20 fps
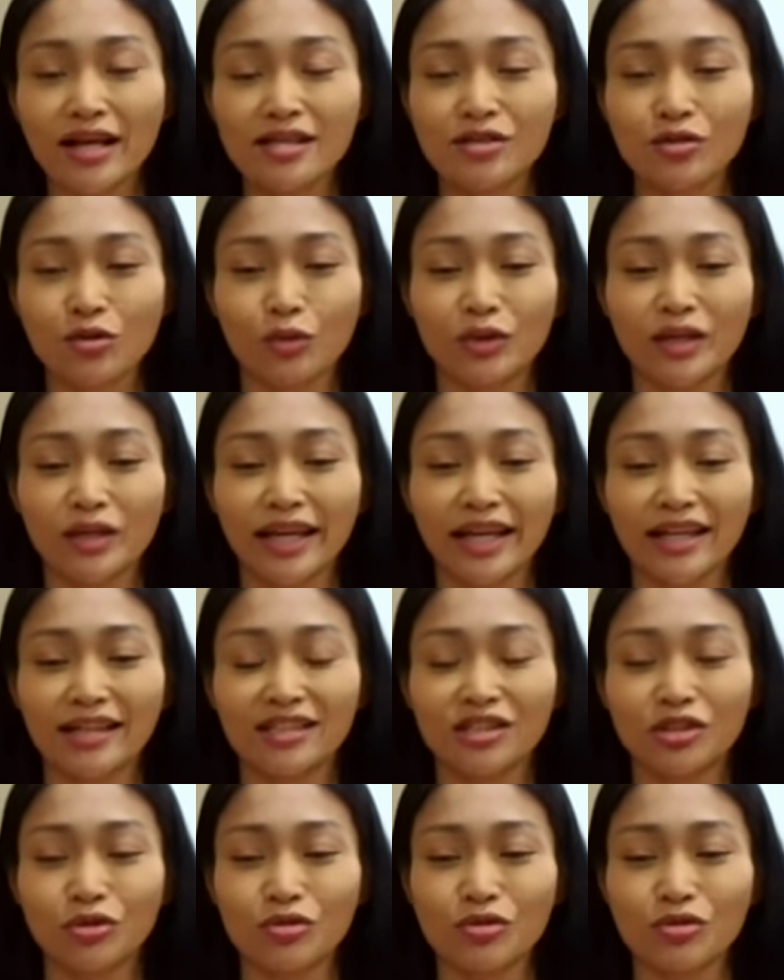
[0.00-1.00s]
so we can
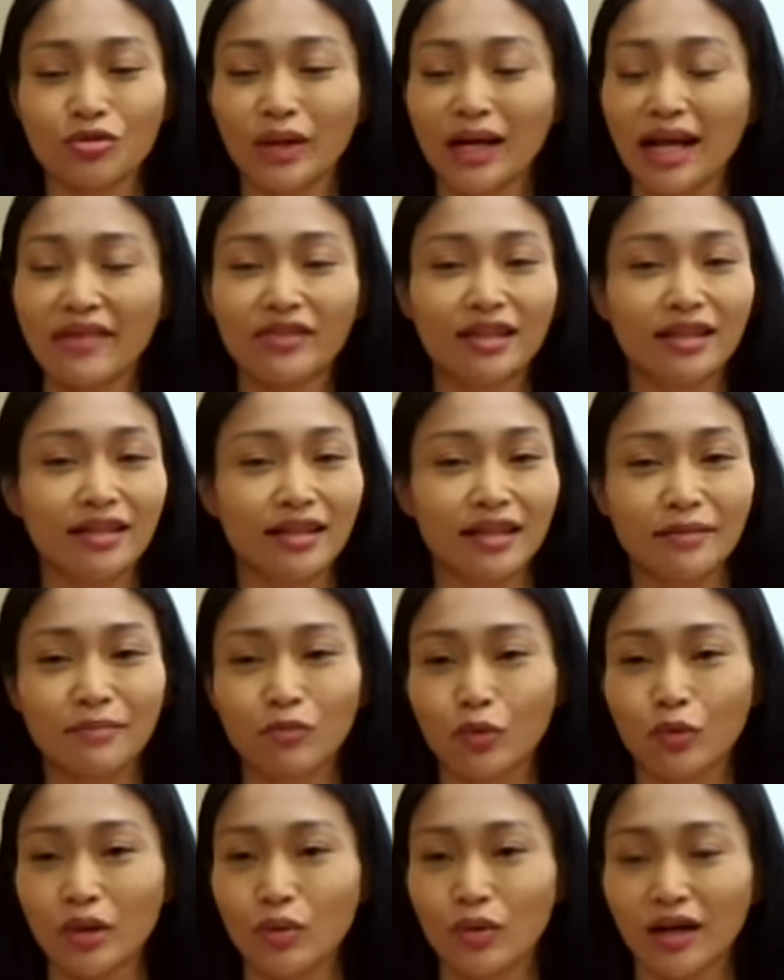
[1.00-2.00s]
choose whatever
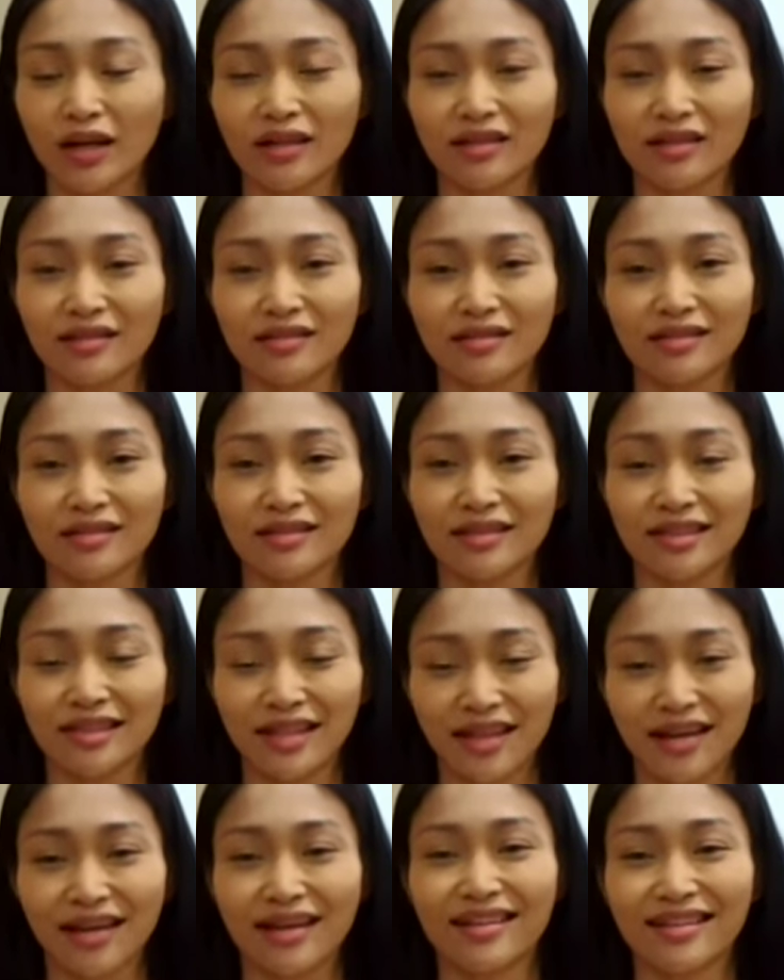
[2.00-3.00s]
theme we want.
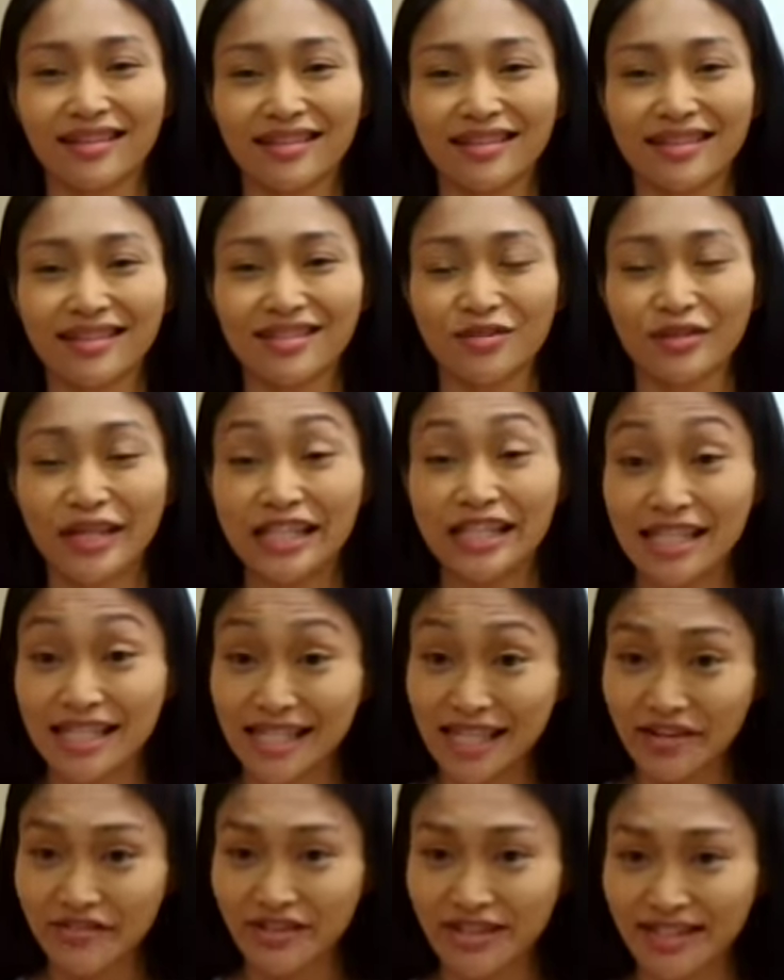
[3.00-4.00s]
Yeah, so that's
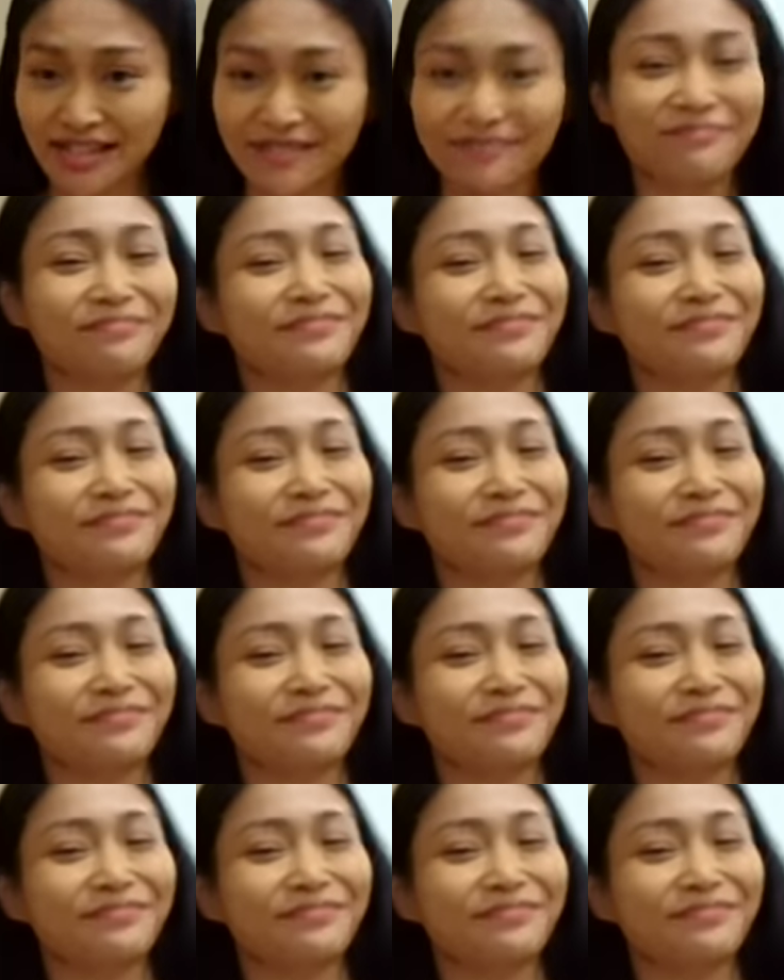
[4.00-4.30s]
awesome. A secret.